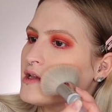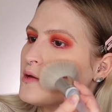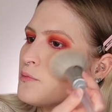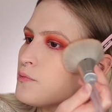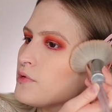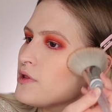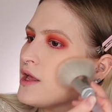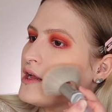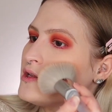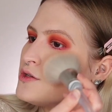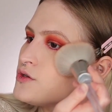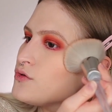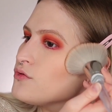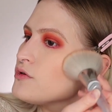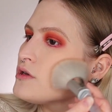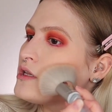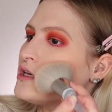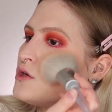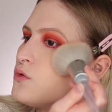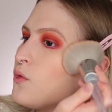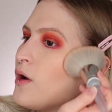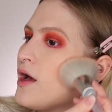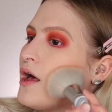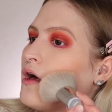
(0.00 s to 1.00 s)
It blends
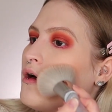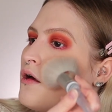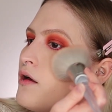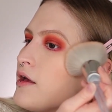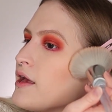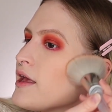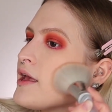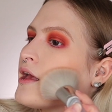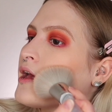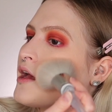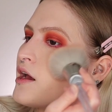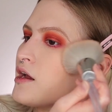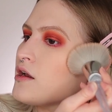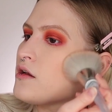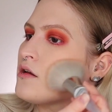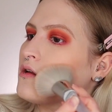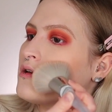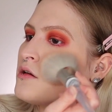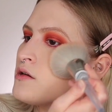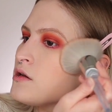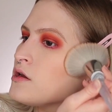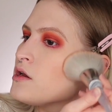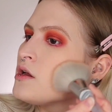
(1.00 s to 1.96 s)
really well, and